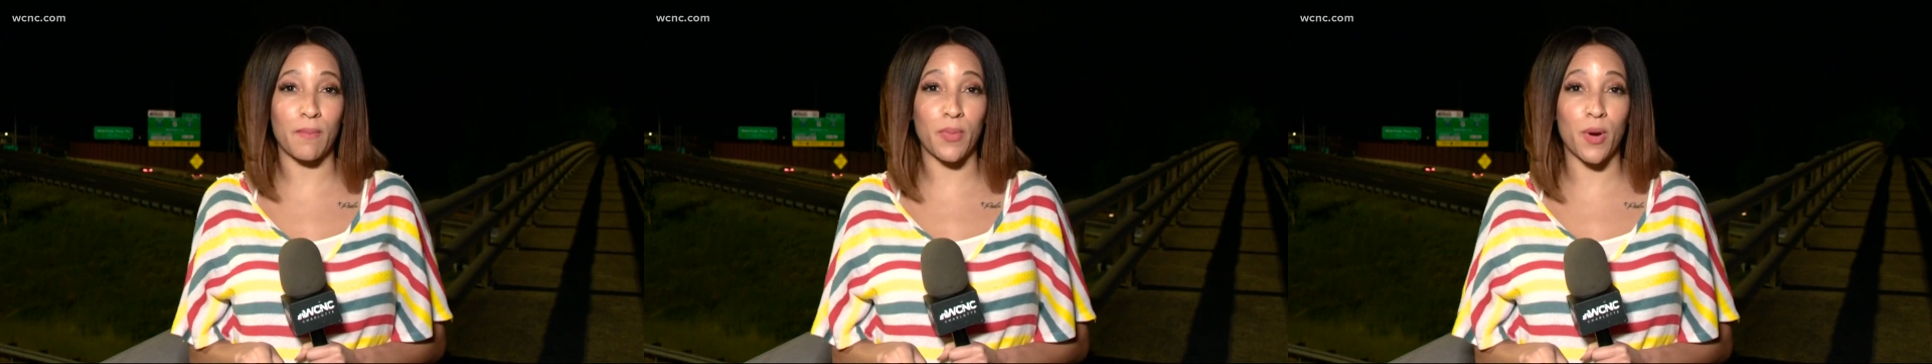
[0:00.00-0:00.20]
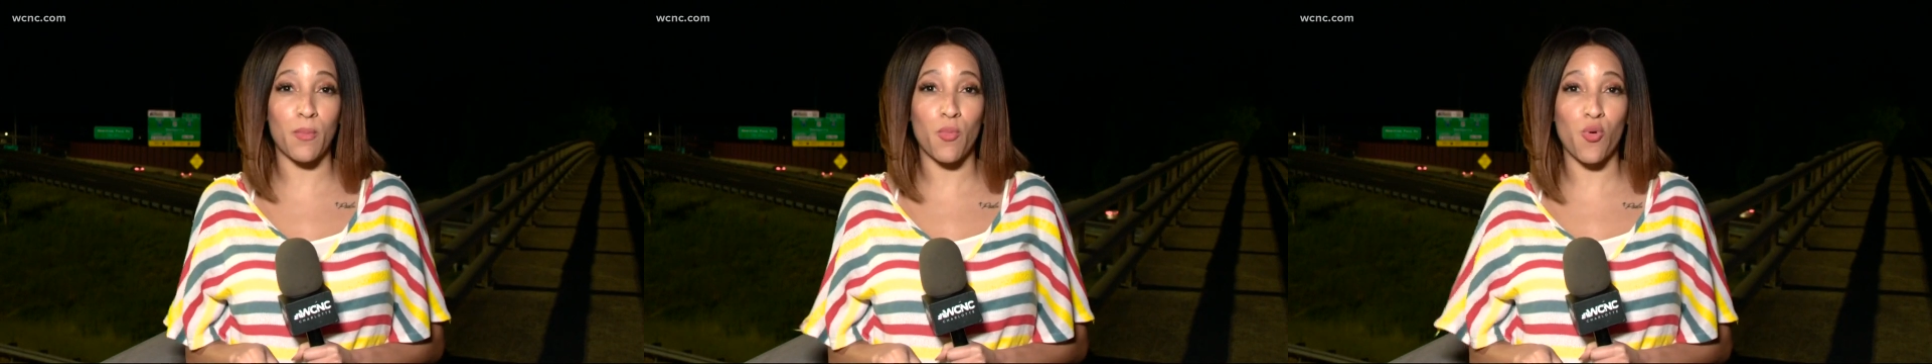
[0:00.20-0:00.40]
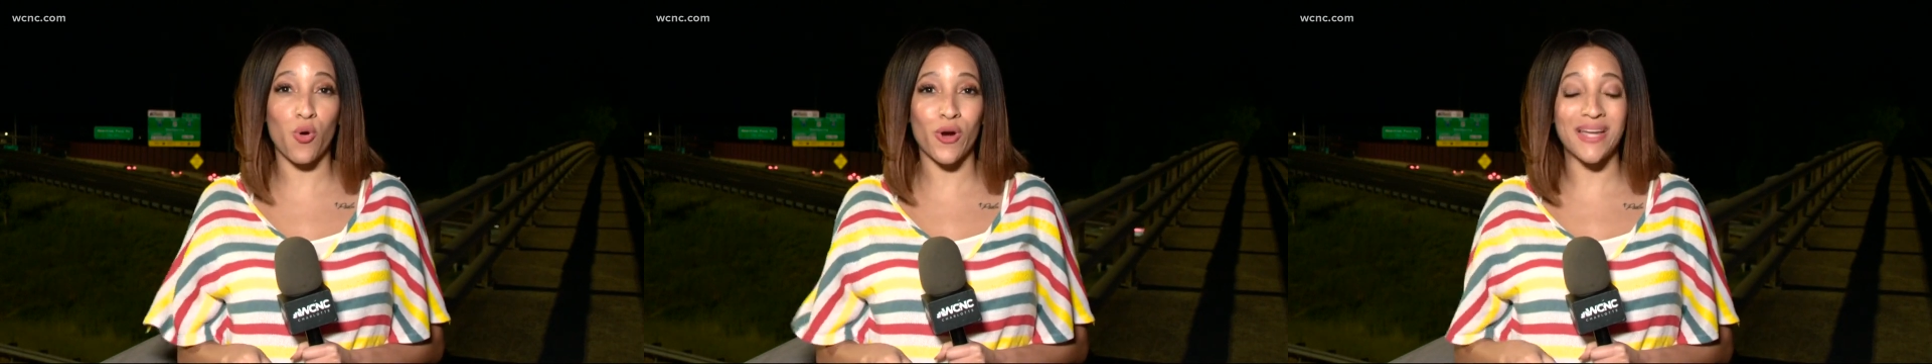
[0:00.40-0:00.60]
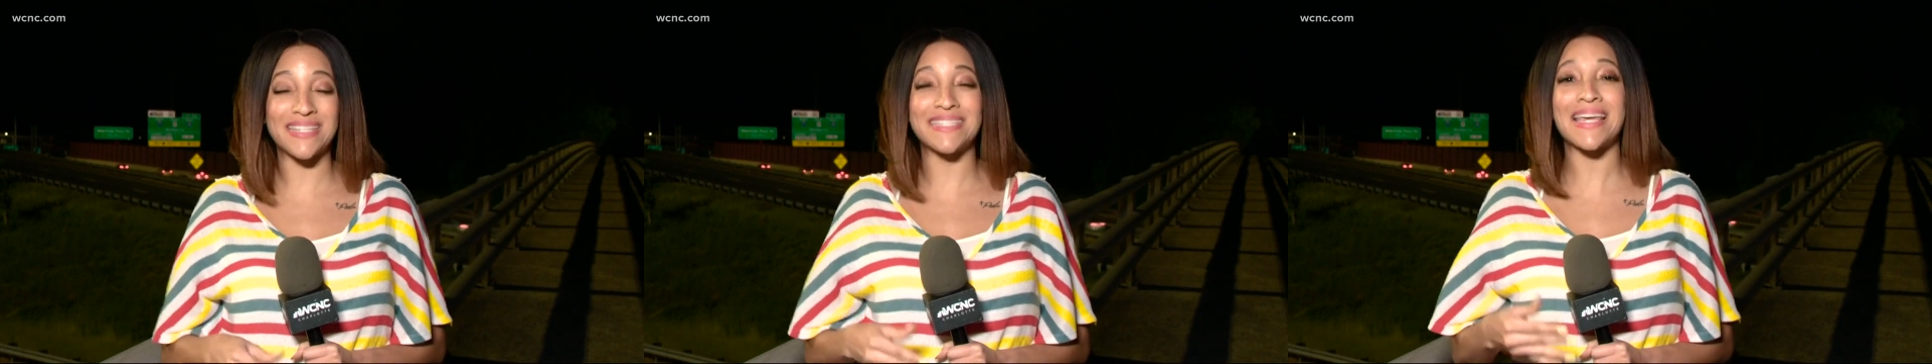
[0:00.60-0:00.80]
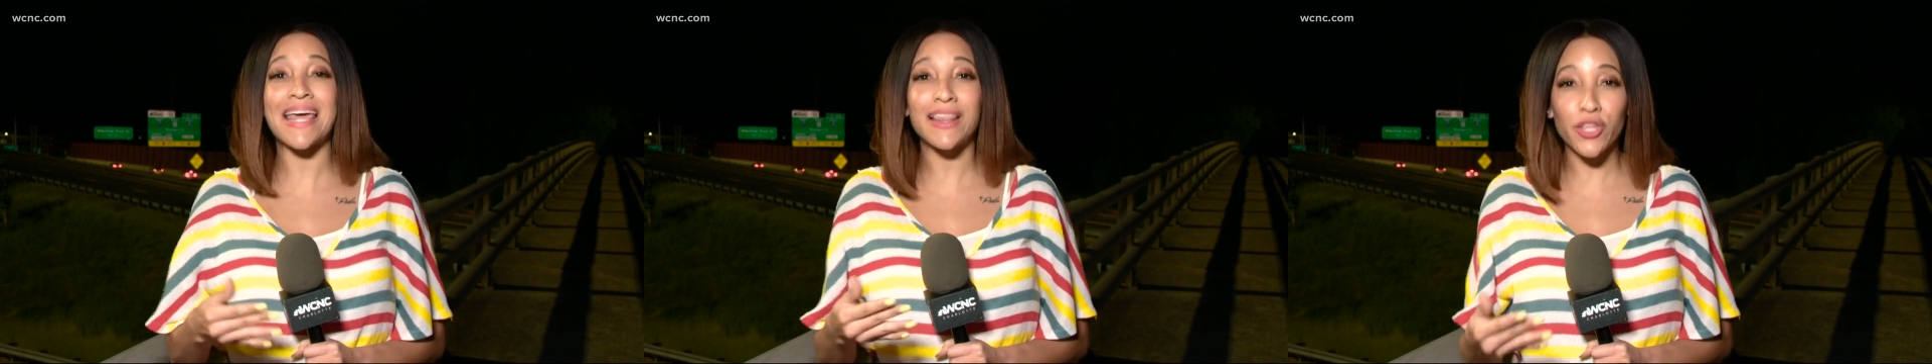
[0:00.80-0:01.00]
but more
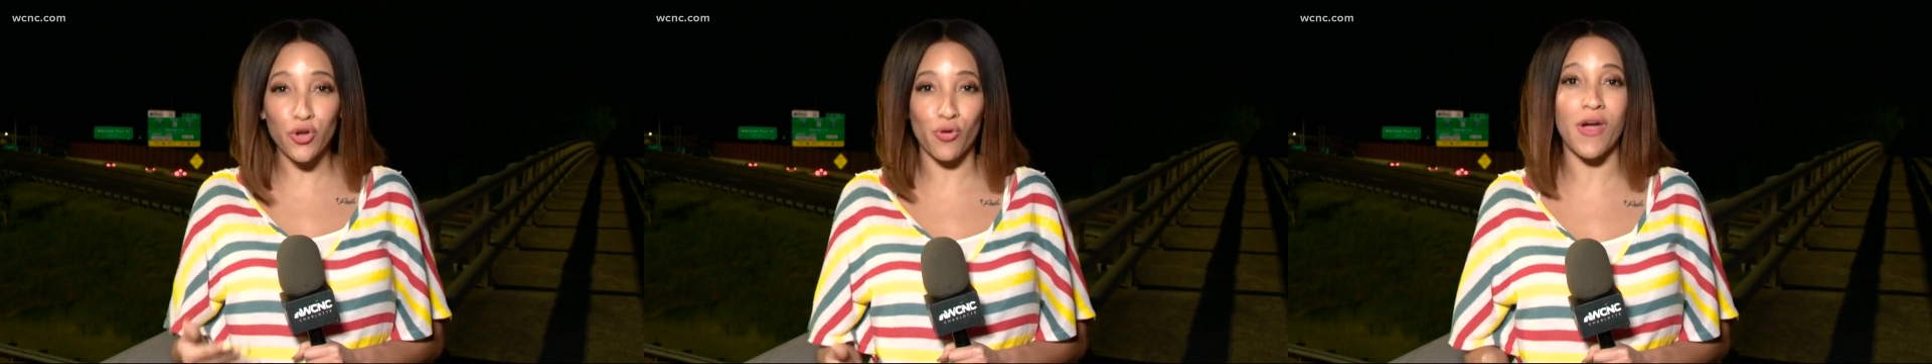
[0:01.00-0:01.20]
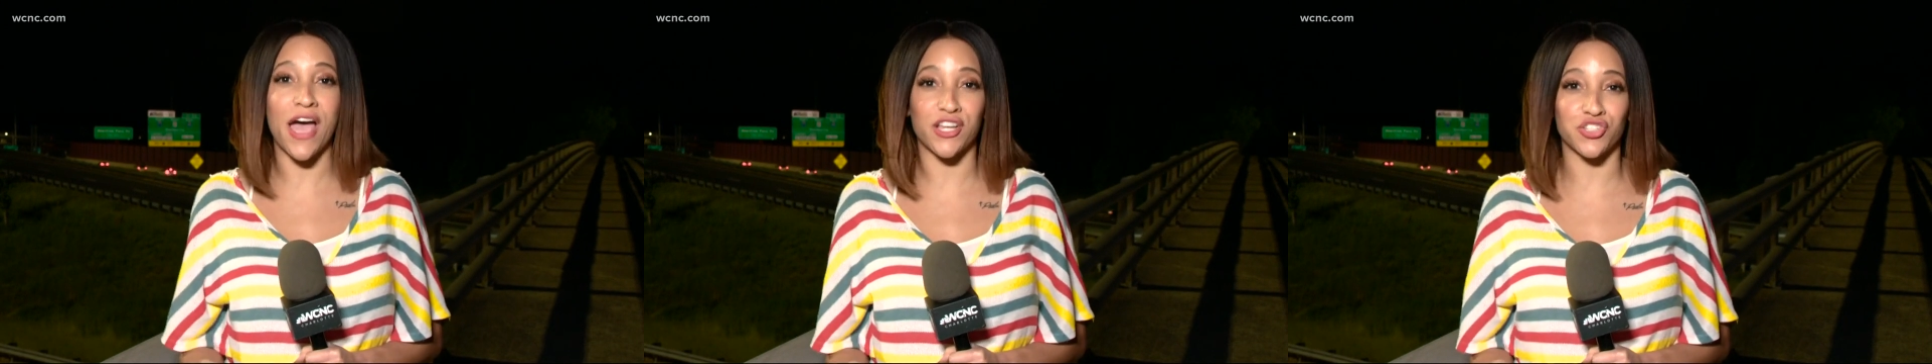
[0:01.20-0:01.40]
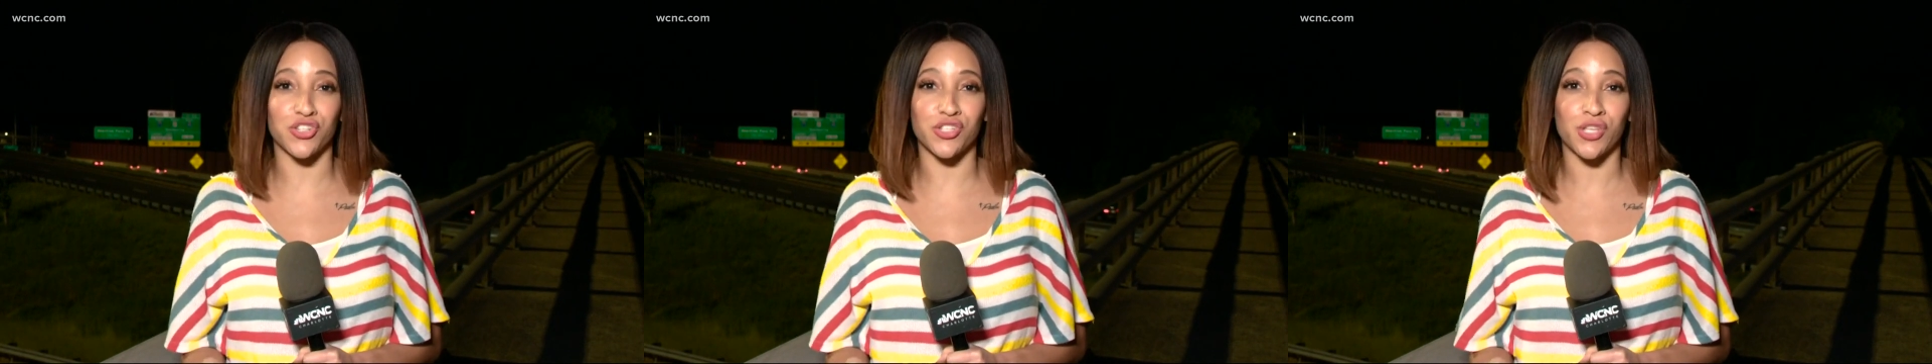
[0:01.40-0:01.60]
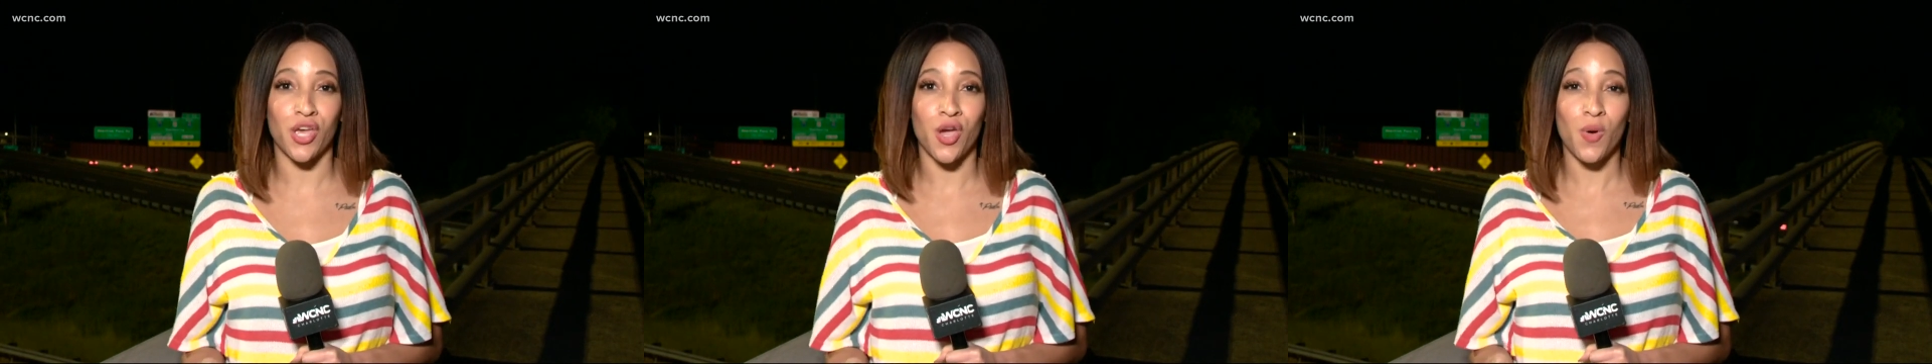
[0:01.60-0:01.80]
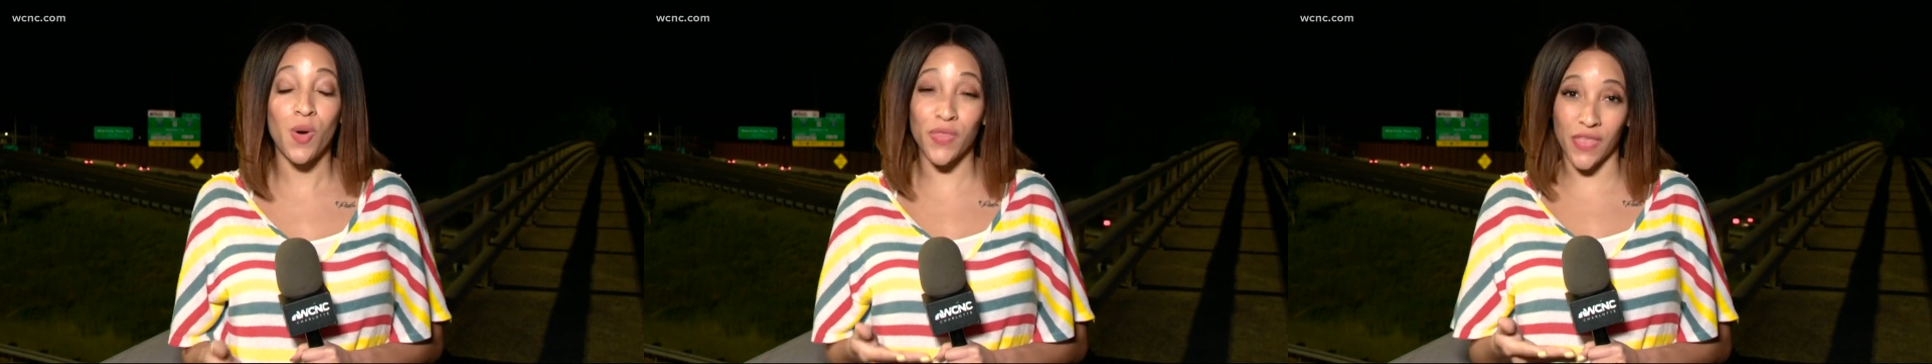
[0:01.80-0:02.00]
deadly crashes
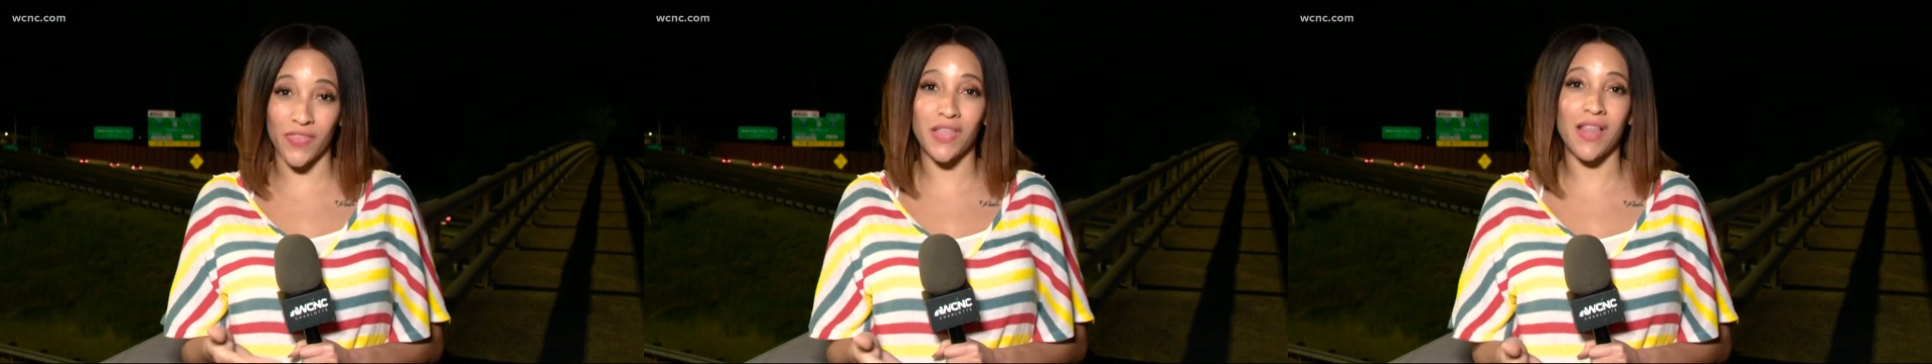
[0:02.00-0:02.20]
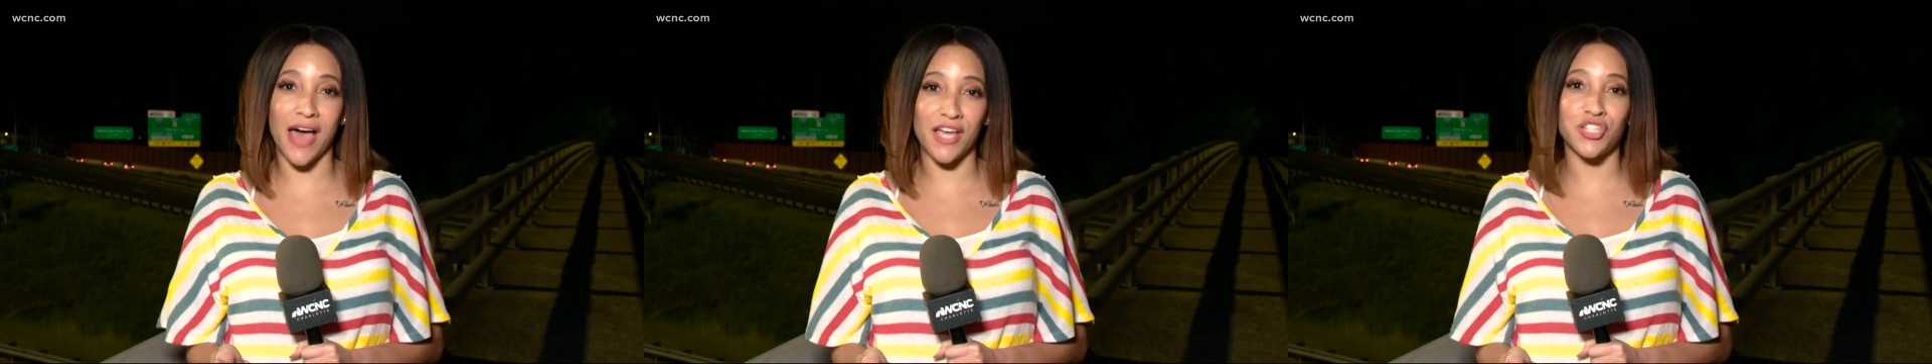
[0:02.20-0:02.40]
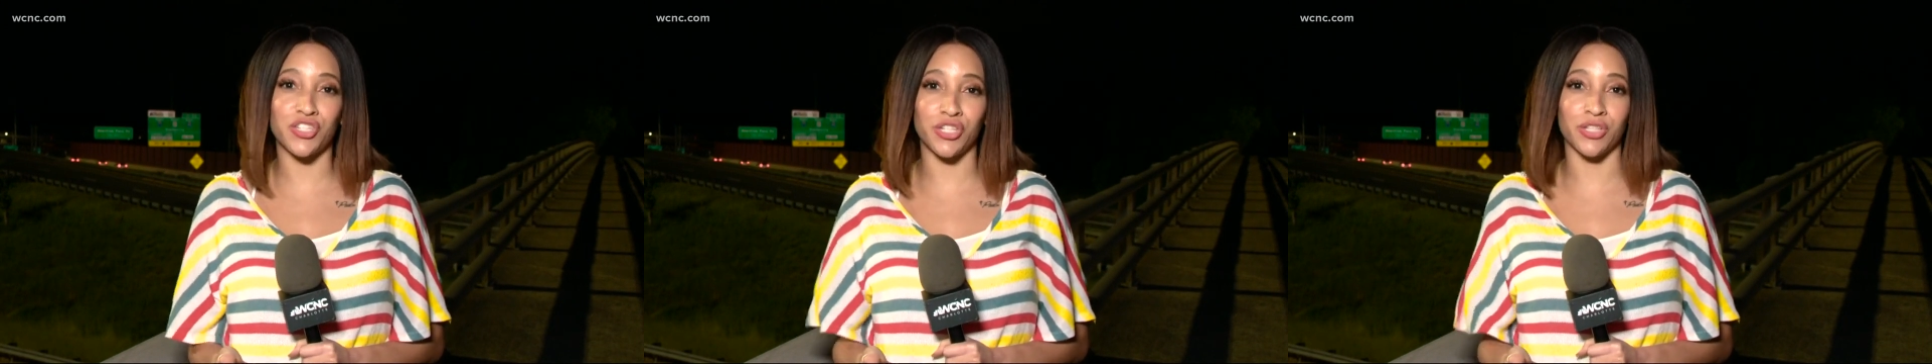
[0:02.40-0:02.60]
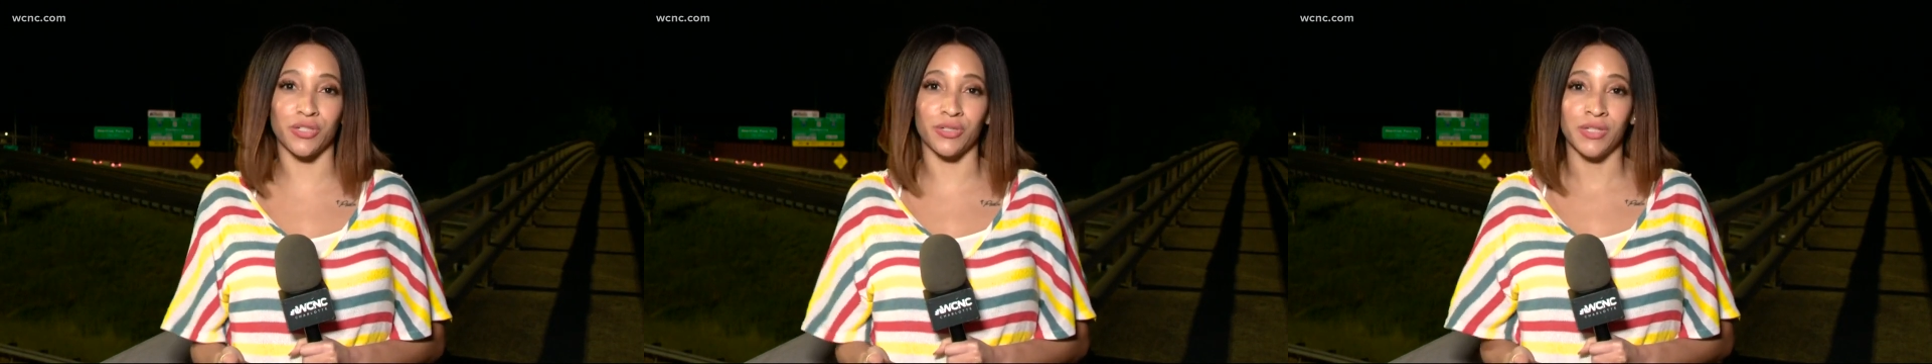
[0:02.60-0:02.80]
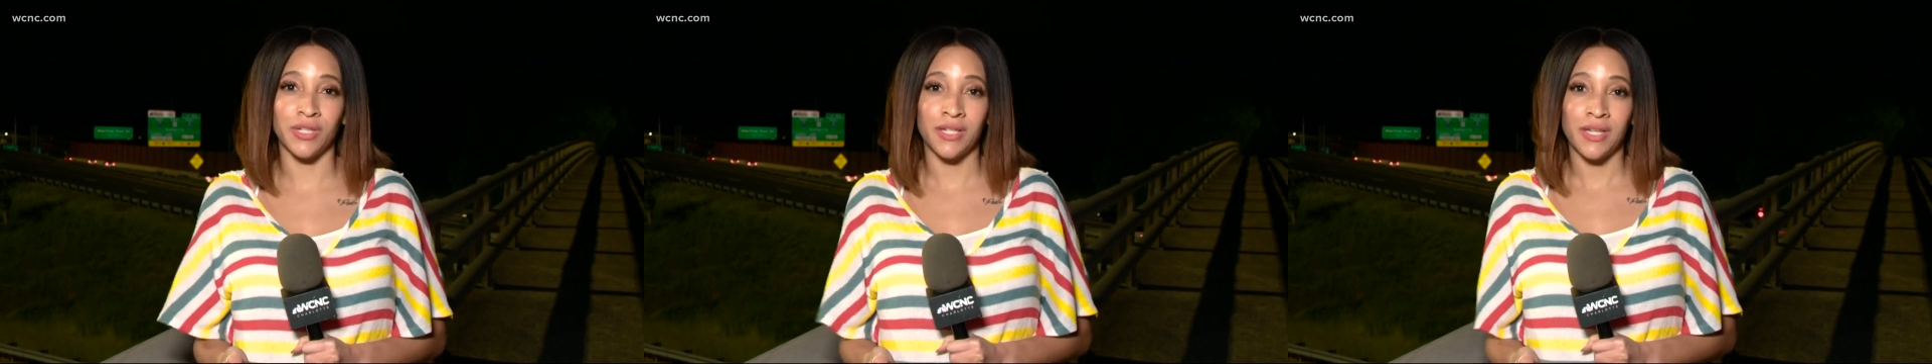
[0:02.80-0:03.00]
within the last year.